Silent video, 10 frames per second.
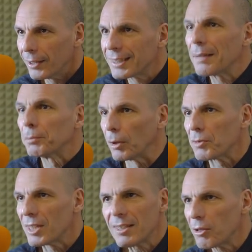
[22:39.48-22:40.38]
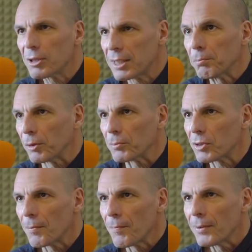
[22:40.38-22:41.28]
symptoms. These are all
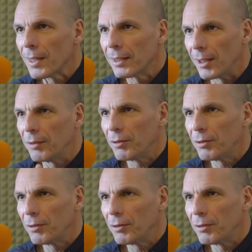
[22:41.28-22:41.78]
symptoms. You know,